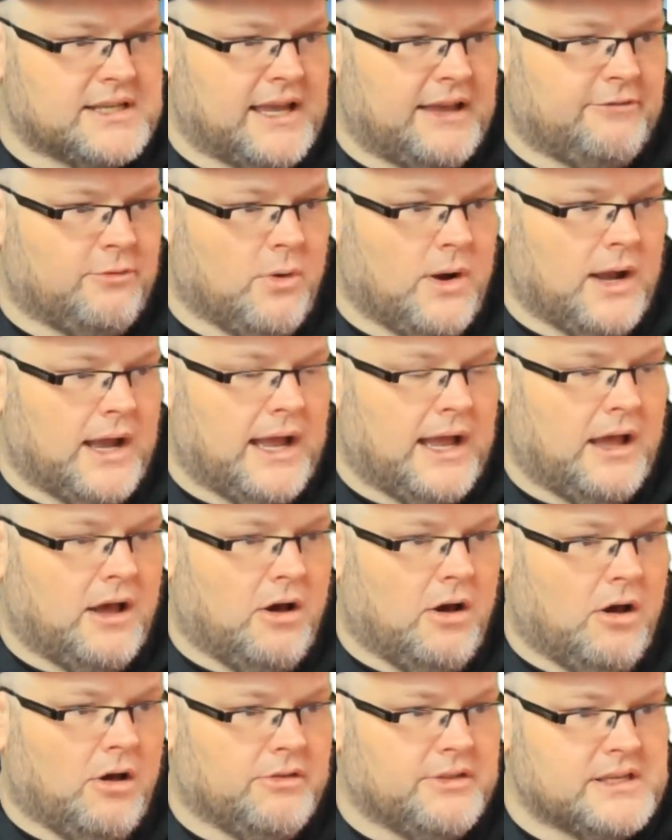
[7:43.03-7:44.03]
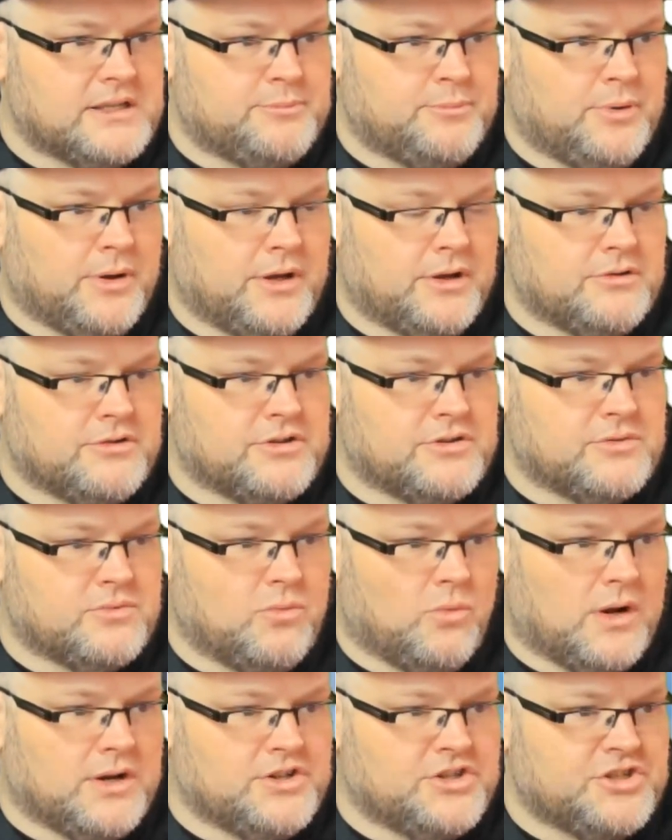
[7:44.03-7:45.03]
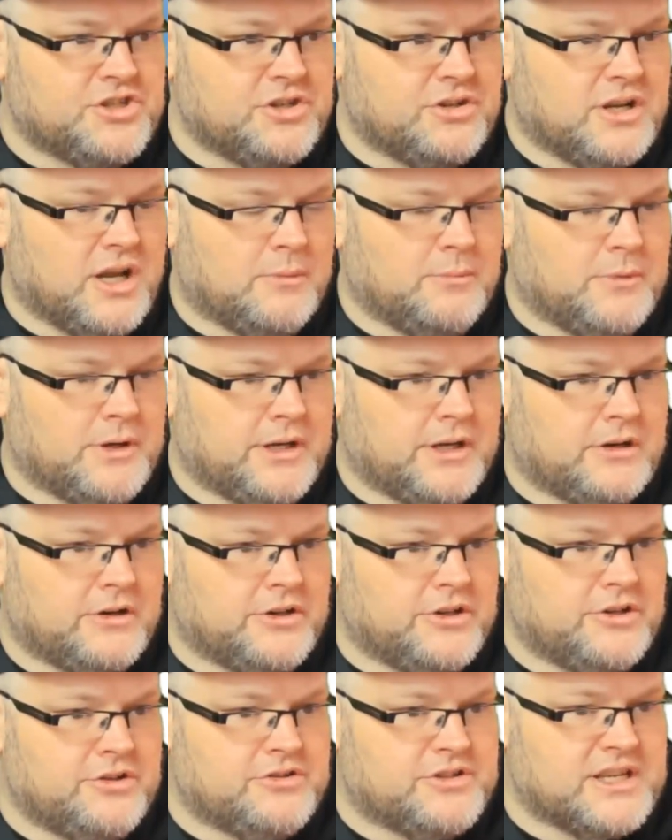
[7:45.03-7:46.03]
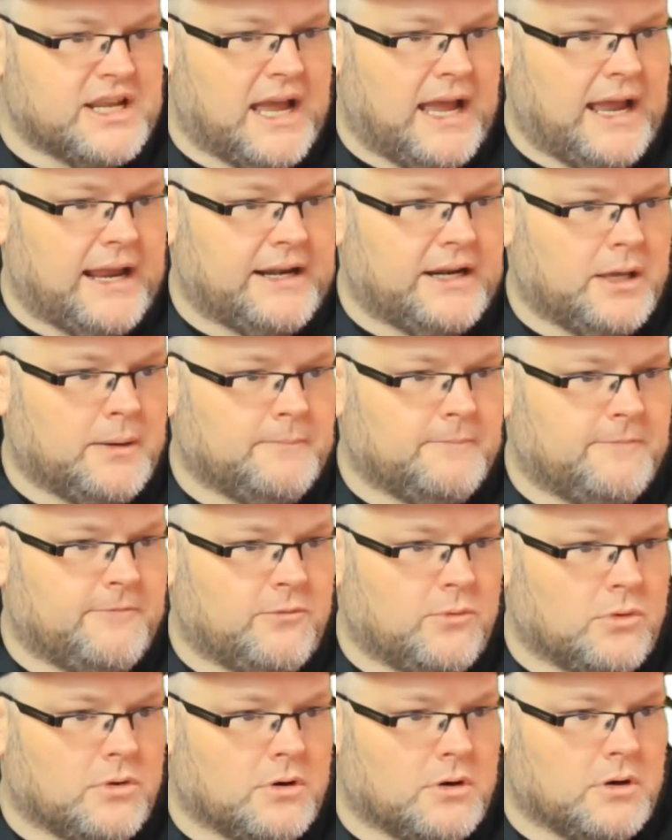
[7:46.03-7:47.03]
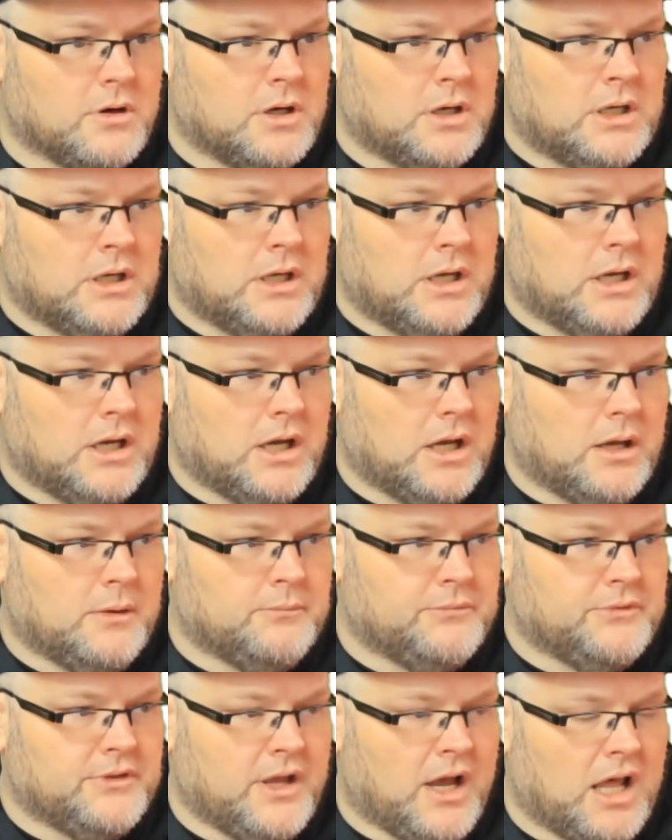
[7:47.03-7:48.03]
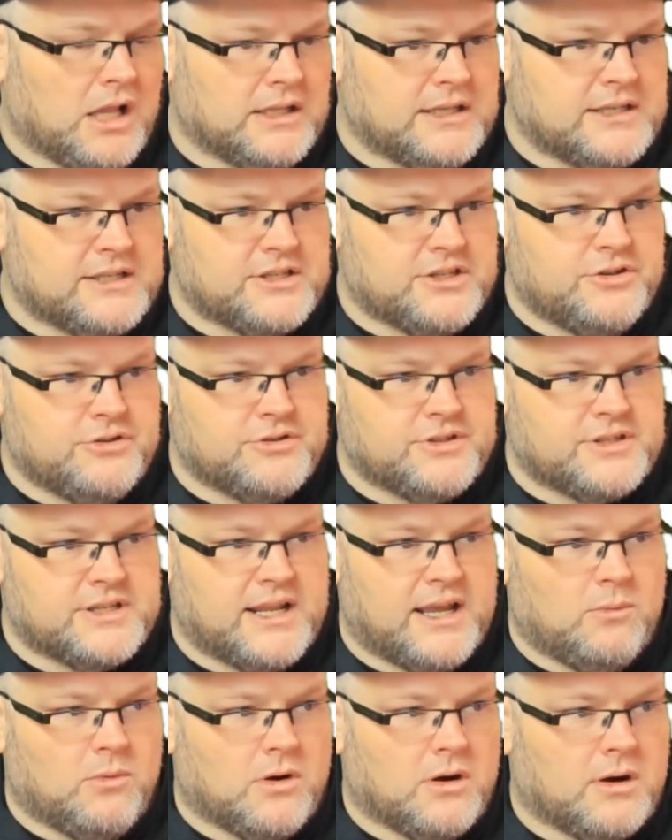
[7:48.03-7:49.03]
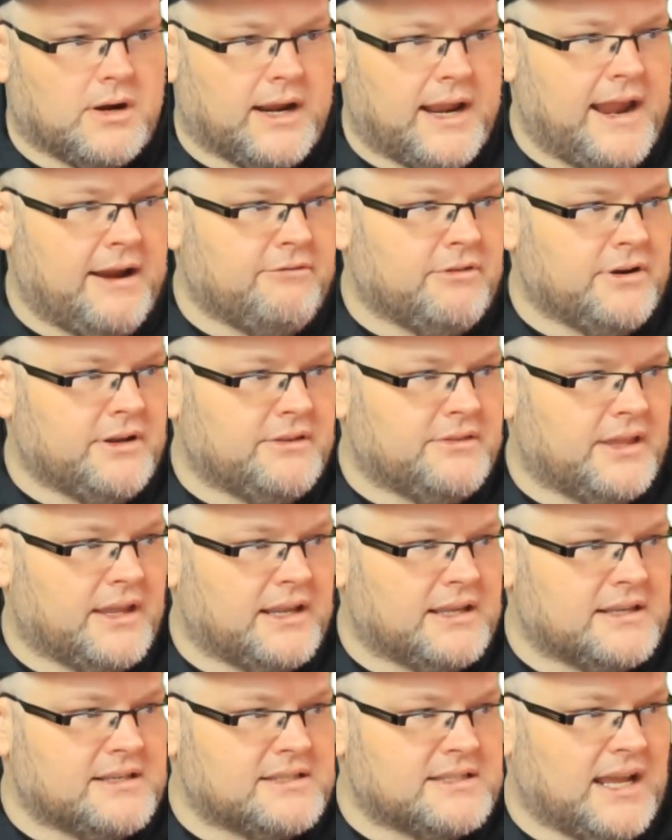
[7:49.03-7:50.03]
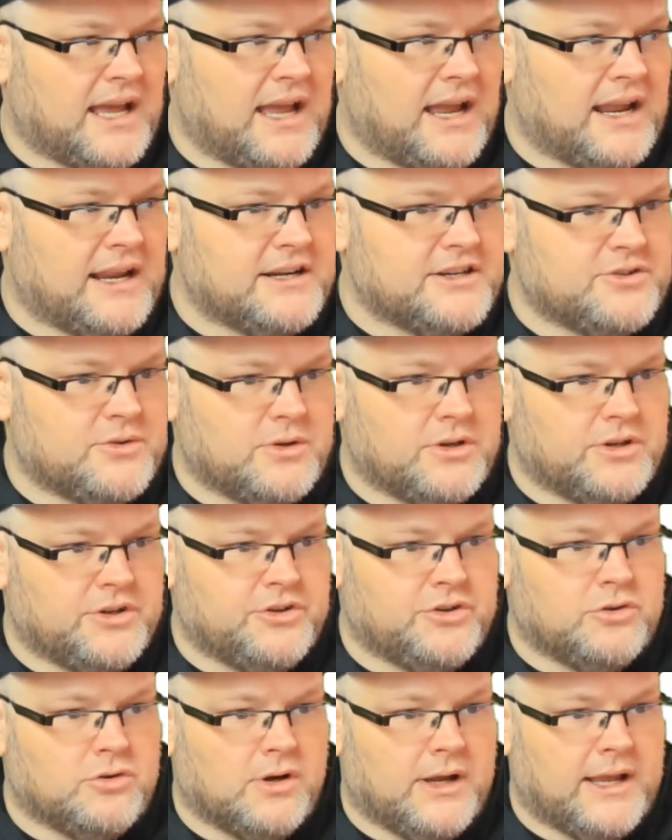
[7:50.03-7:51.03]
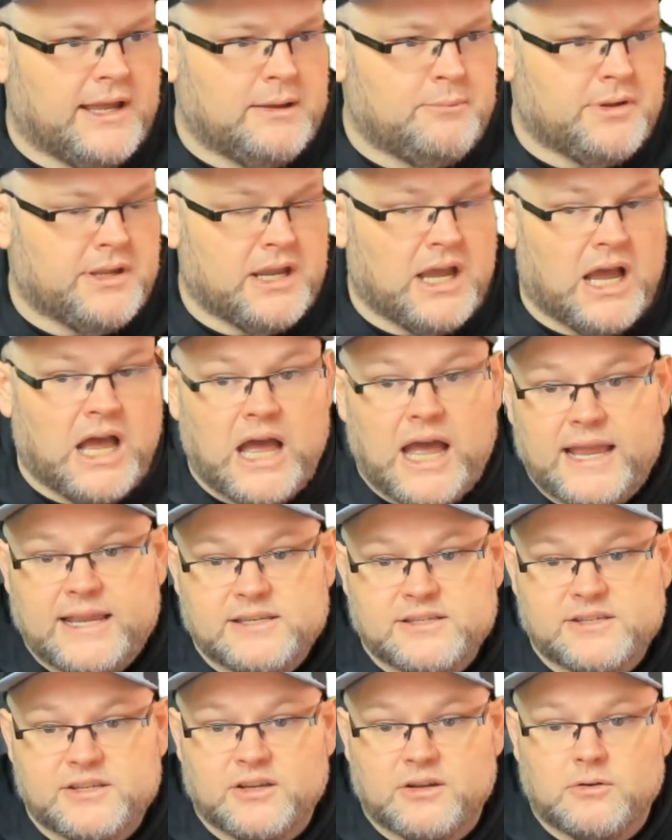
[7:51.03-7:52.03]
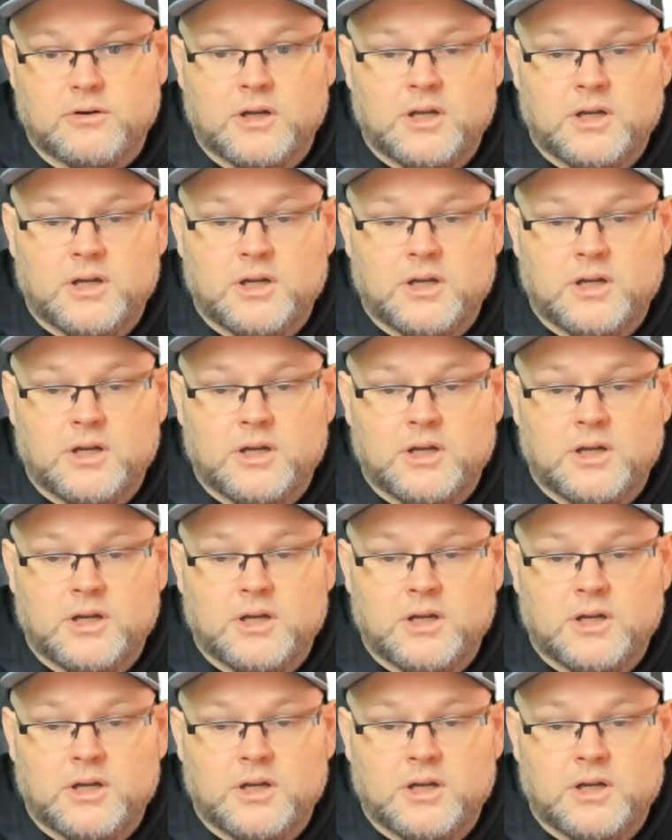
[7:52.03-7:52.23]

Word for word: FYI, all these posts, once you come in here and you sign up for Holly's News Network, everything is tied to a Google API. So